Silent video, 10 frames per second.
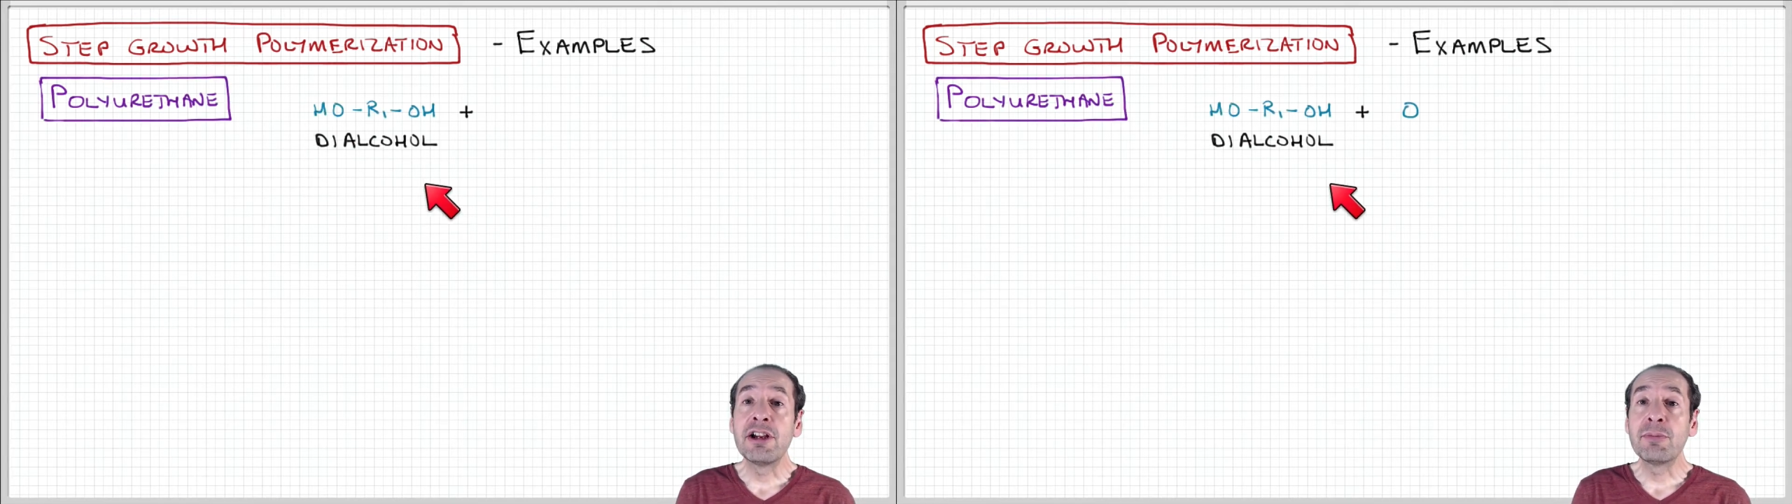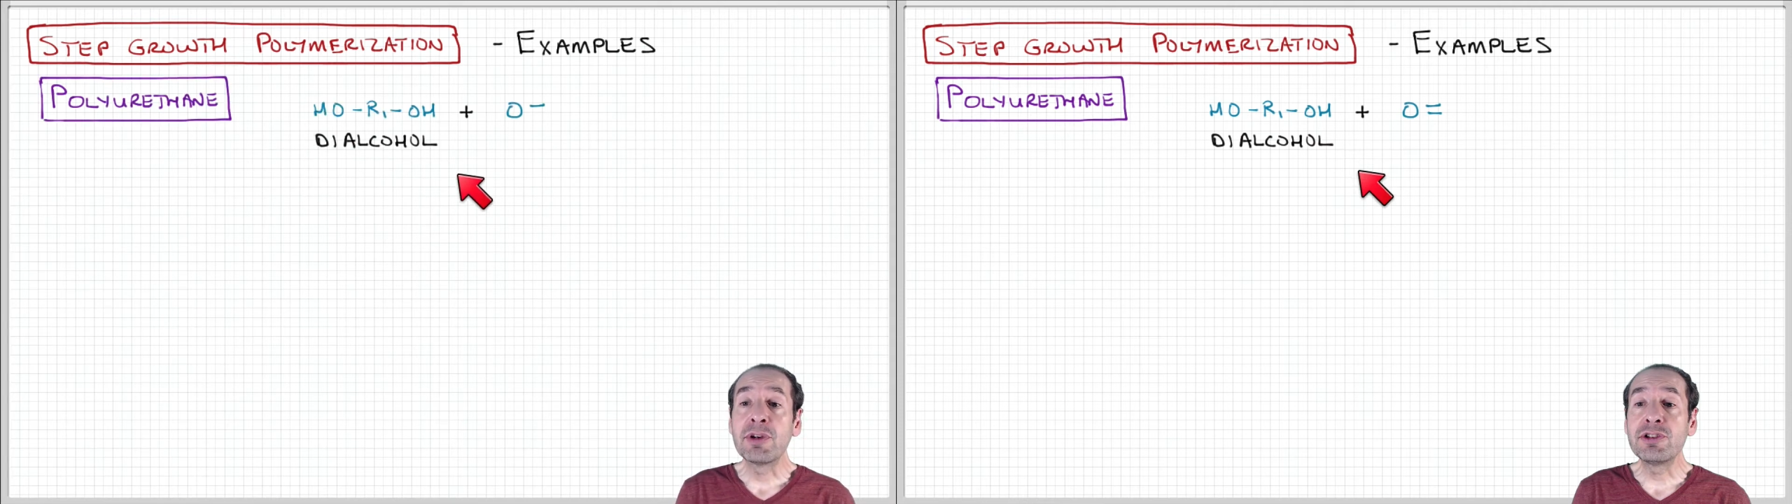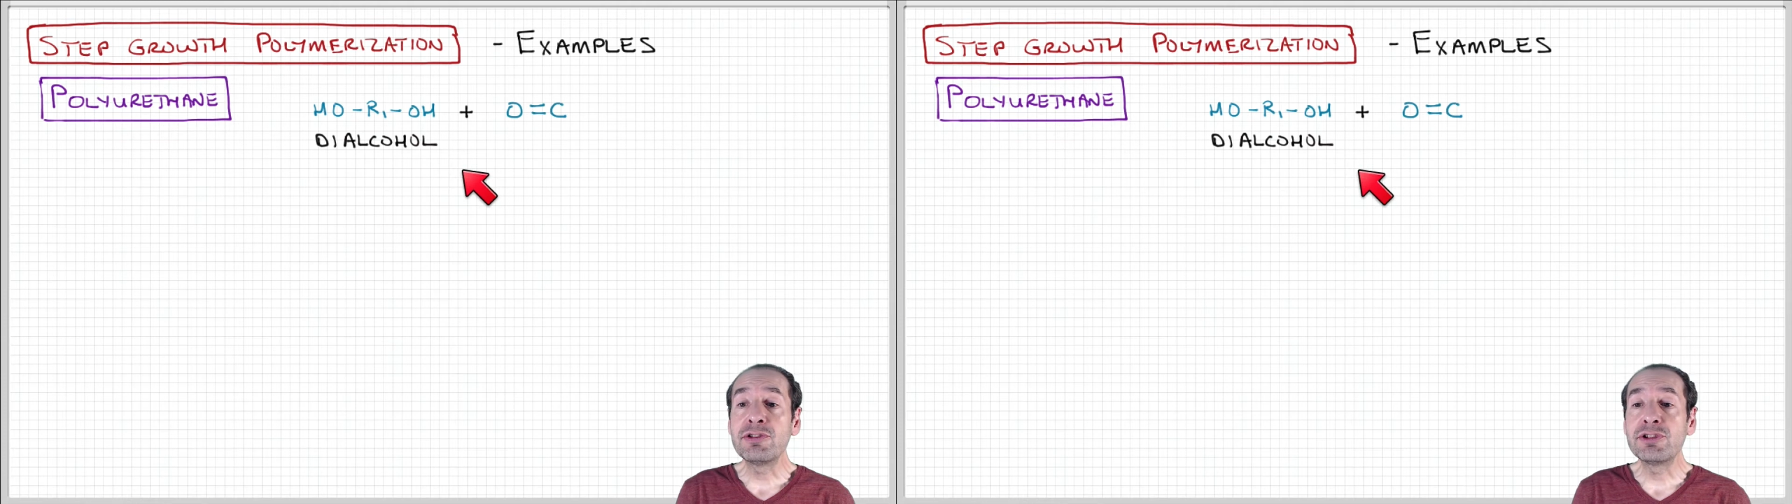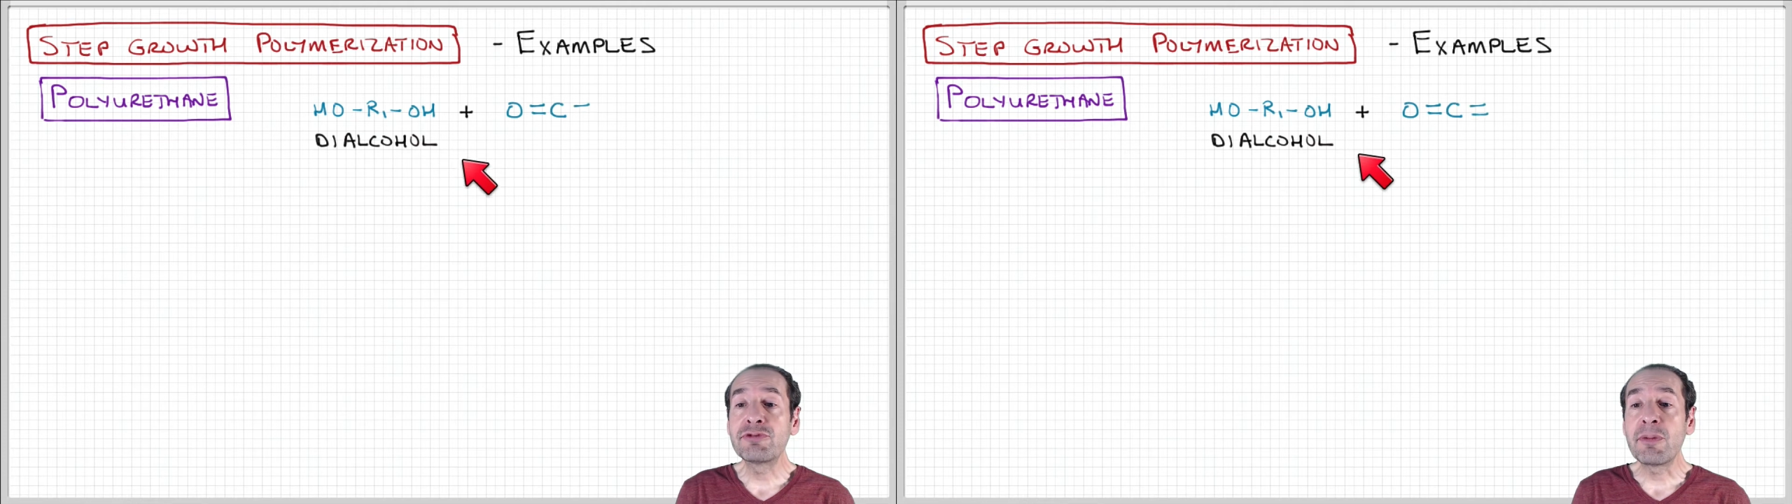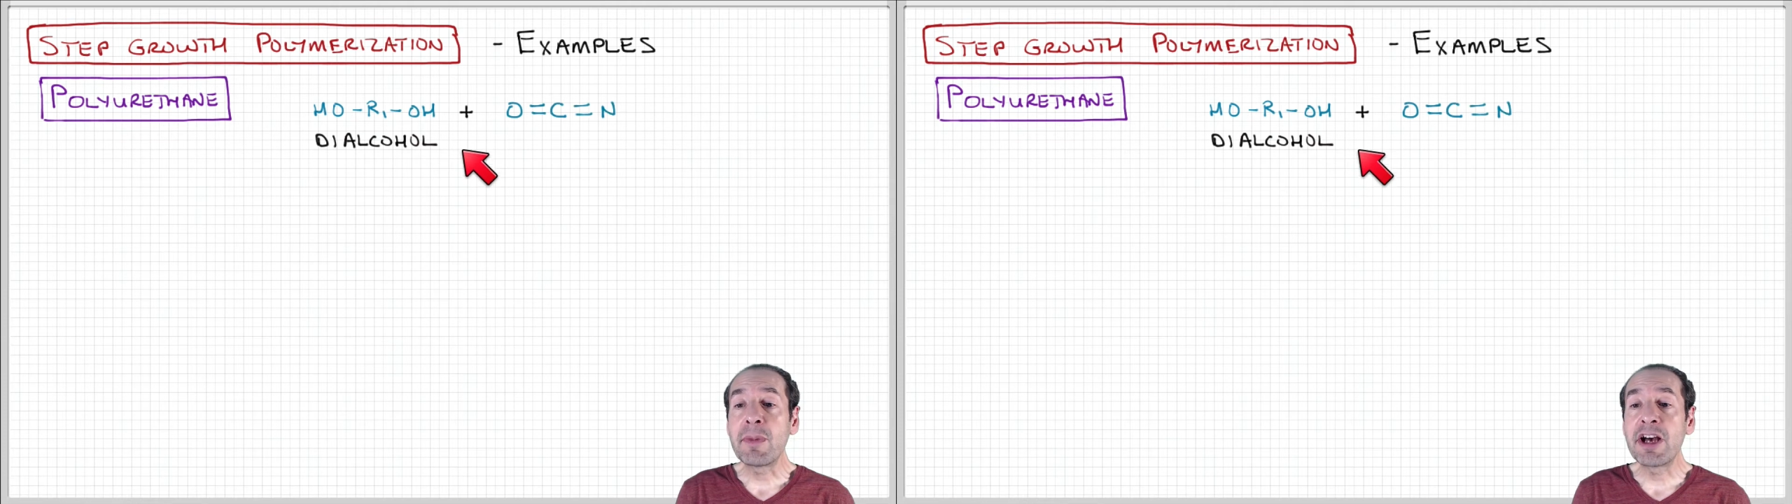produced
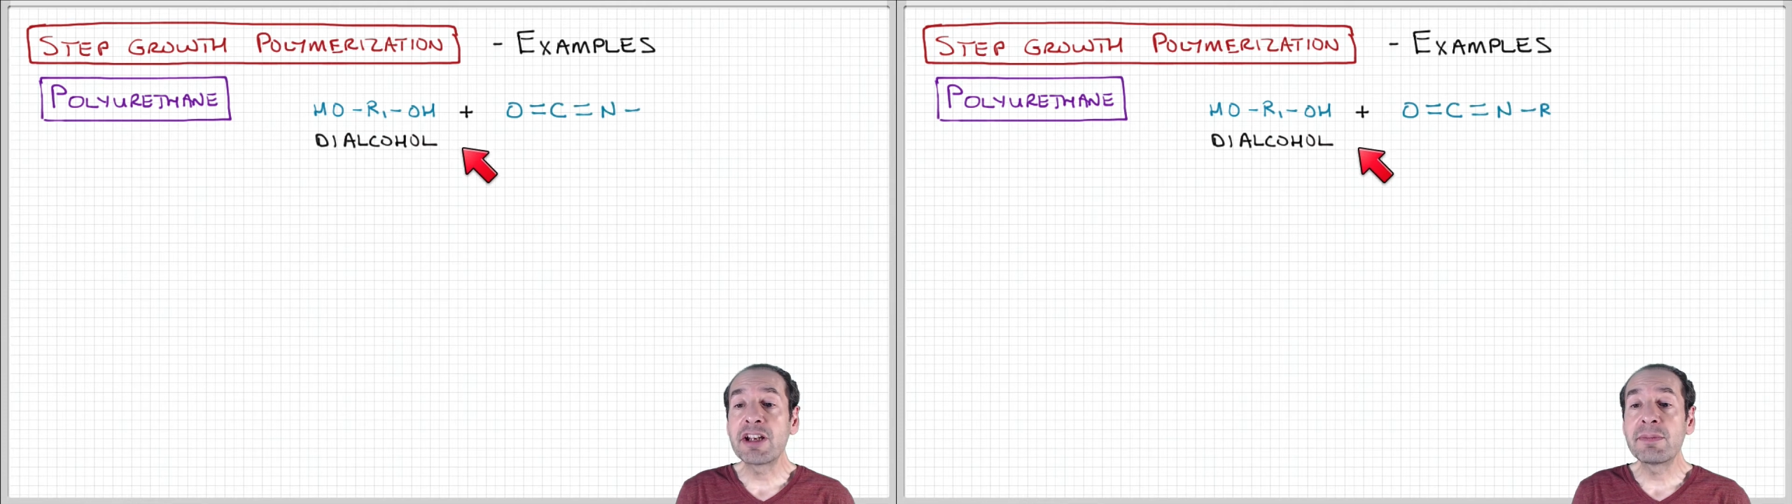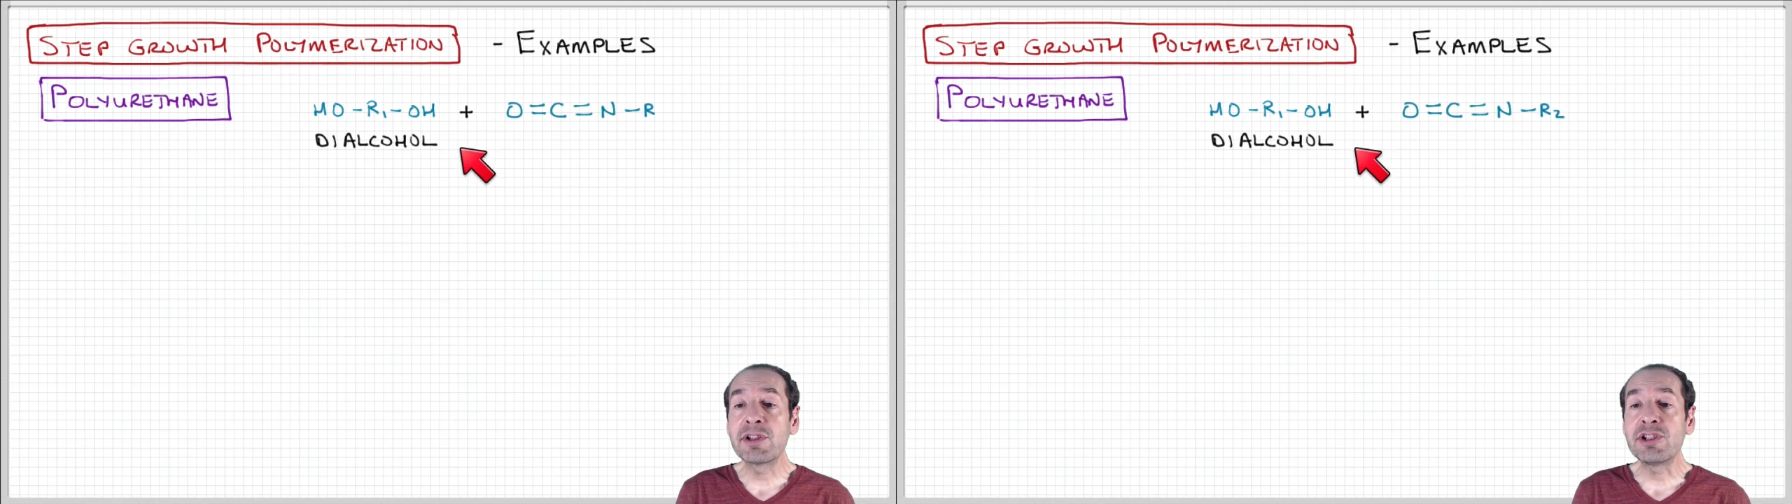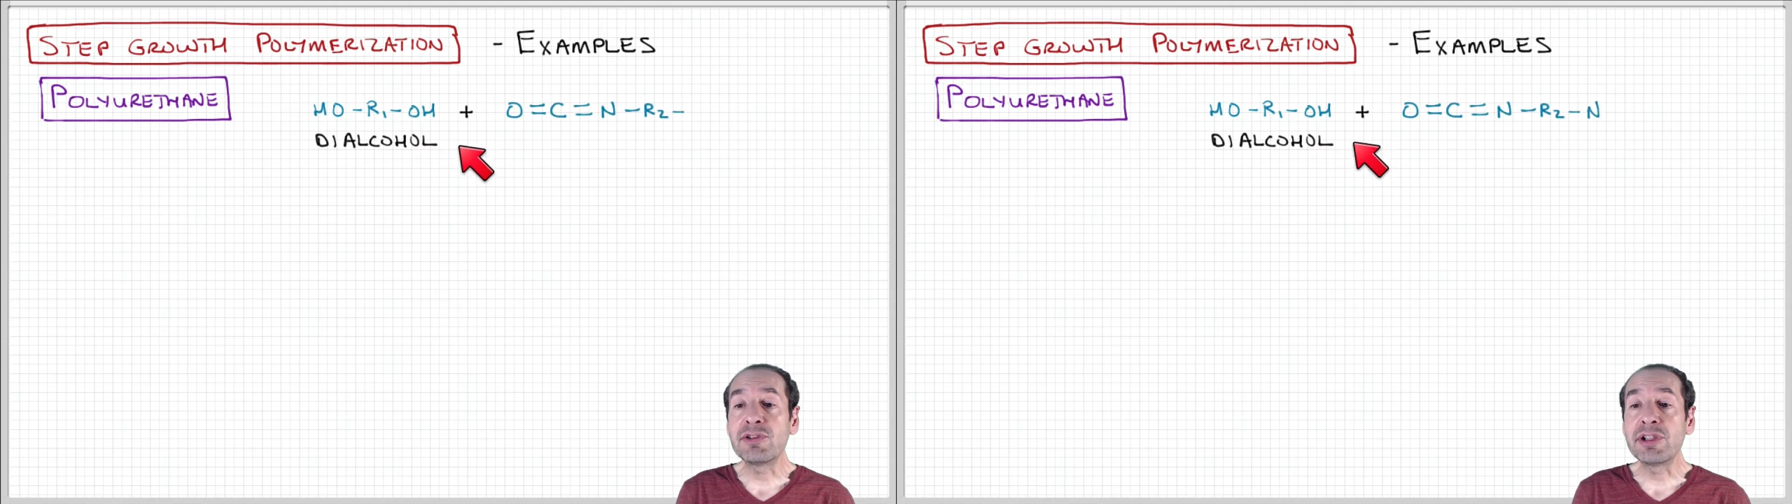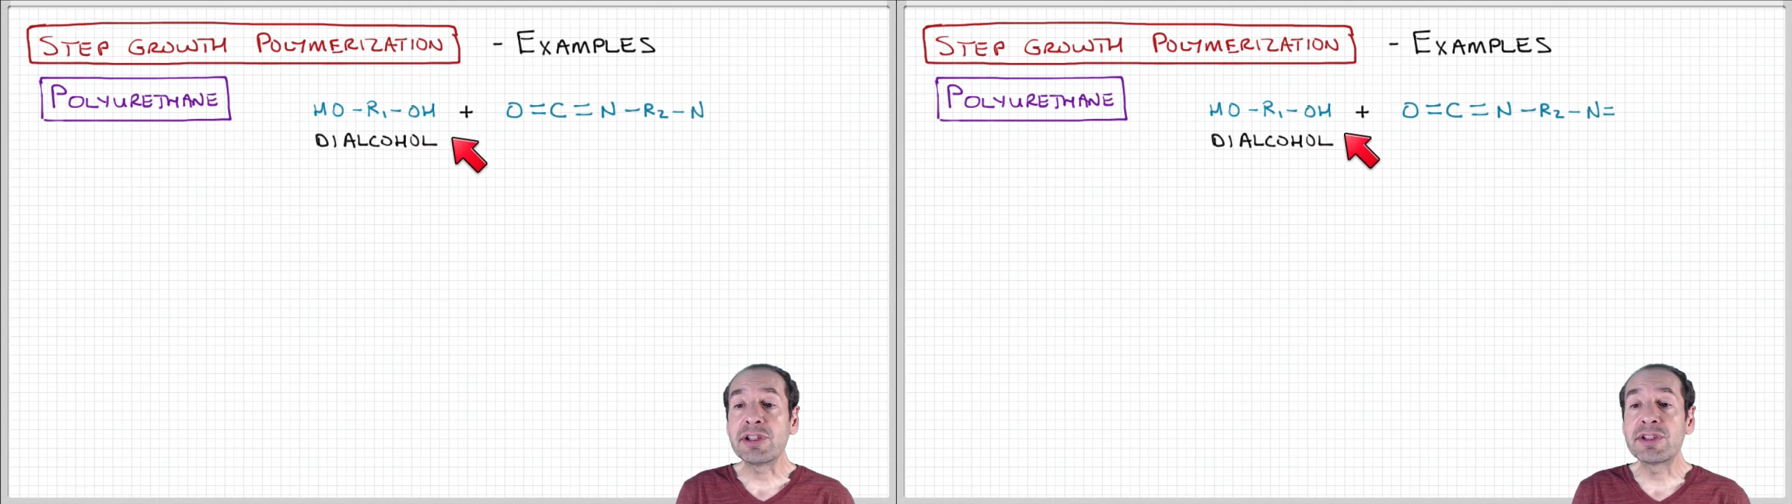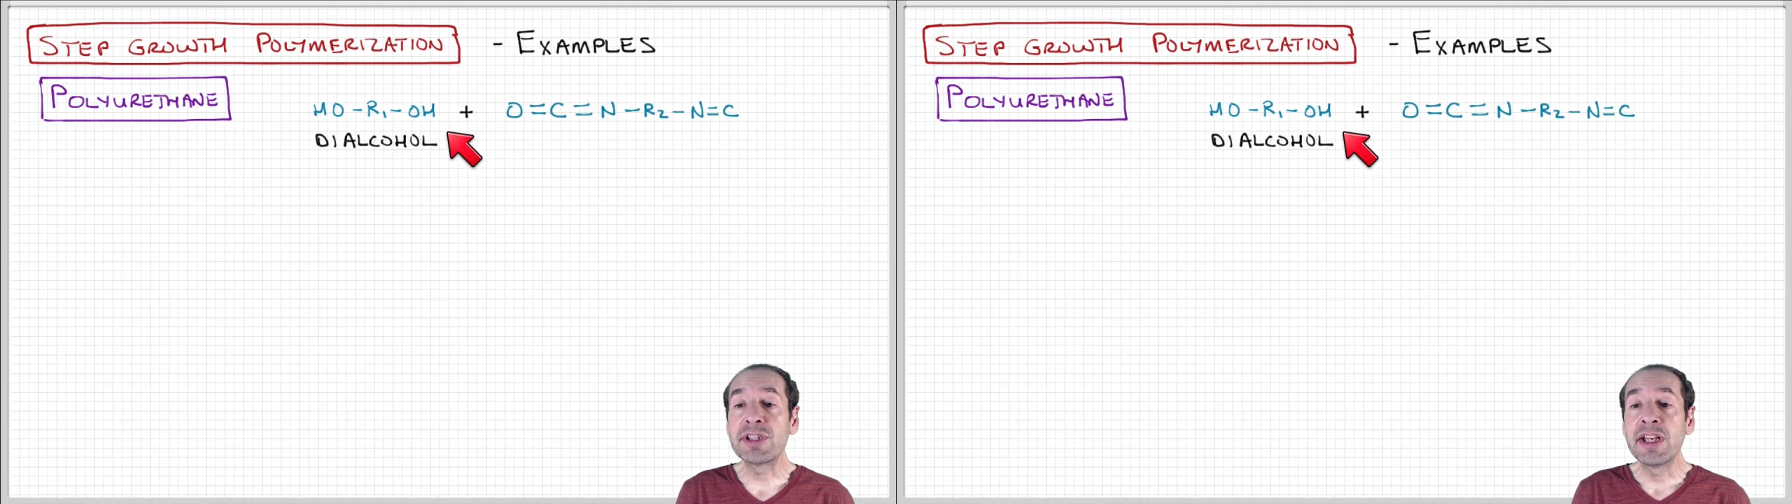from monomer units